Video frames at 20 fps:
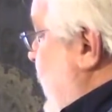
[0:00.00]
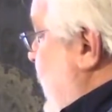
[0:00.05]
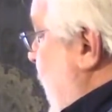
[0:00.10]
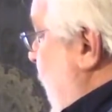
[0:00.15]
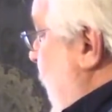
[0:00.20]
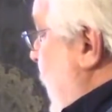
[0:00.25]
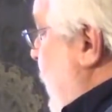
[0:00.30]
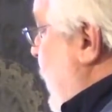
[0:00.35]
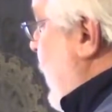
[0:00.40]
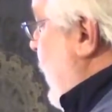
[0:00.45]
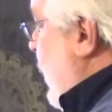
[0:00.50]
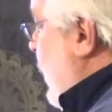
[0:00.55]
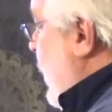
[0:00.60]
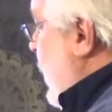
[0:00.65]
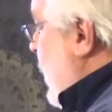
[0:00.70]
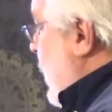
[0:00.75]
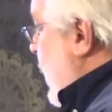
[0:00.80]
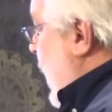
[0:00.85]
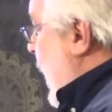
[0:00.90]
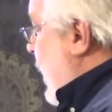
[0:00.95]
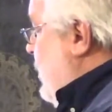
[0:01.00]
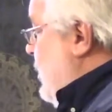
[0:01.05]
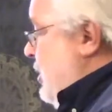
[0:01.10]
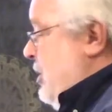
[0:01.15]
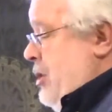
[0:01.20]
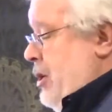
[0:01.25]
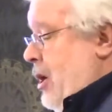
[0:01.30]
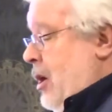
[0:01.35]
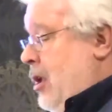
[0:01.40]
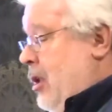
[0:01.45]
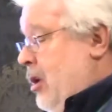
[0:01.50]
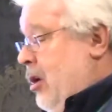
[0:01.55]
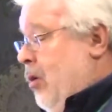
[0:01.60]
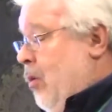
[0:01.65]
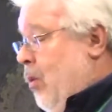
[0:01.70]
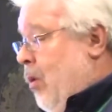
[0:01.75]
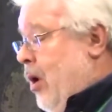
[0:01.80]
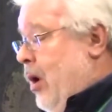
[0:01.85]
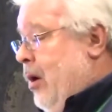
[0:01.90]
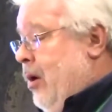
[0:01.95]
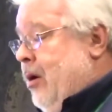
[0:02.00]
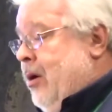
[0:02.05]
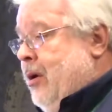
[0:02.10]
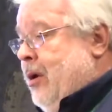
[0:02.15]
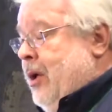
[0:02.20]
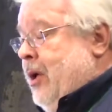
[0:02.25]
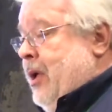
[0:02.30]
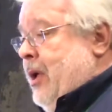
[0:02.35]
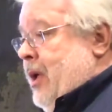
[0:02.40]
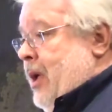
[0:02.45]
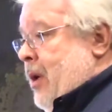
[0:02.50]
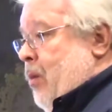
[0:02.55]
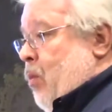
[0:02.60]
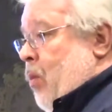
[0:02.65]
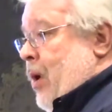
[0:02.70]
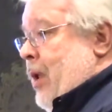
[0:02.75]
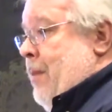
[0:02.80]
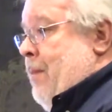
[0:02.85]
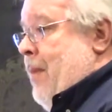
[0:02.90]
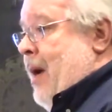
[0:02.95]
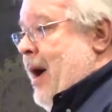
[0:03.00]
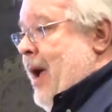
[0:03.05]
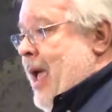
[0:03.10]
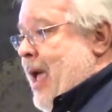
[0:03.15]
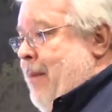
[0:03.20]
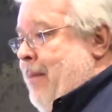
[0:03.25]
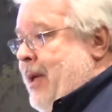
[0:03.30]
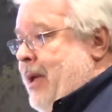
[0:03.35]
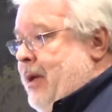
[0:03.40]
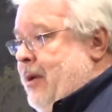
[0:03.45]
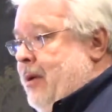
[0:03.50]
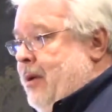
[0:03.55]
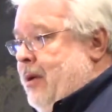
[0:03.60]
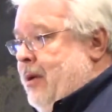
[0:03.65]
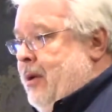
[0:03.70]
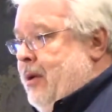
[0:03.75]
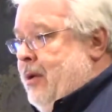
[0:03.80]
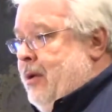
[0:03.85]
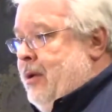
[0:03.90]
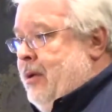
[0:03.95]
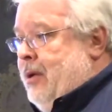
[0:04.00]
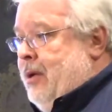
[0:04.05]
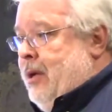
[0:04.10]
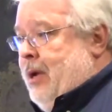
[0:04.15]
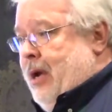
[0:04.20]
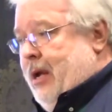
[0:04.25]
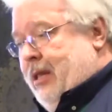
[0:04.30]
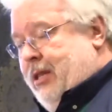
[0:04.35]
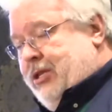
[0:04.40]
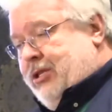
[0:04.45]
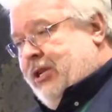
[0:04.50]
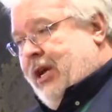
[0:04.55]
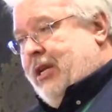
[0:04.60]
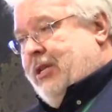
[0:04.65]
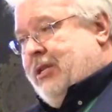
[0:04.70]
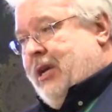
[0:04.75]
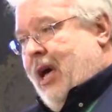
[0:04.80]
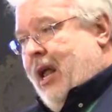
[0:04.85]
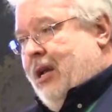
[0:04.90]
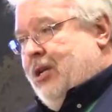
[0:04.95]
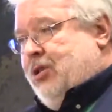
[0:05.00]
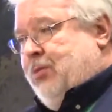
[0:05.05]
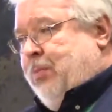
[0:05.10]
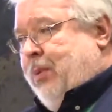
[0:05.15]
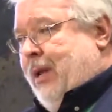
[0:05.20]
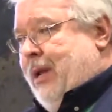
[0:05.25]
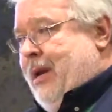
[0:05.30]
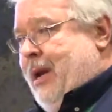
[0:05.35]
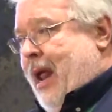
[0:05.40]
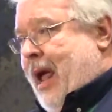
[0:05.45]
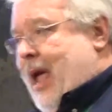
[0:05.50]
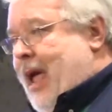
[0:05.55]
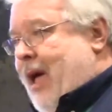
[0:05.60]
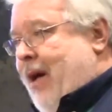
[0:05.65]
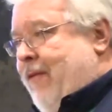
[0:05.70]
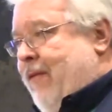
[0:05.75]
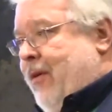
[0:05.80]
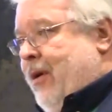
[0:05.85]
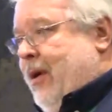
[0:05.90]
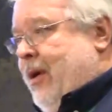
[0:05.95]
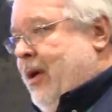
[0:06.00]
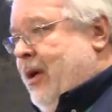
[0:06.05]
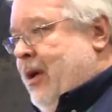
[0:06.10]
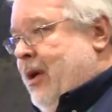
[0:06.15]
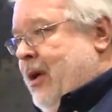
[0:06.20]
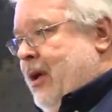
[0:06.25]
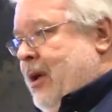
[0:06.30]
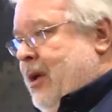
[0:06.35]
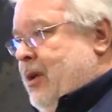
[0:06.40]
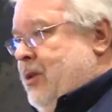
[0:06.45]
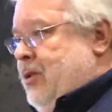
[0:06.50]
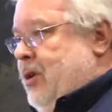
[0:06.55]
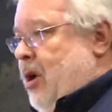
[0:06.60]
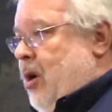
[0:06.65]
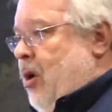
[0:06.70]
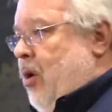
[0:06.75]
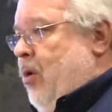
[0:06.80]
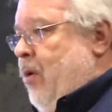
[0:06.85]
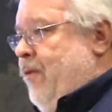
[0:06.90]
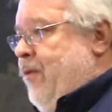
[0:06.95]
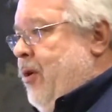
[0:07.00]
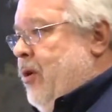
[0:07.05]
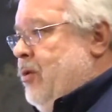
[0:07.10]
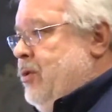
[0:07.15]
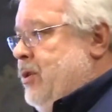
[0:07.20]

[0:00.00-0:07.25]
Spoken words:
Tampa, actually it's in Clearwater, and one in Miami. And the state's kind of split in half. So if you're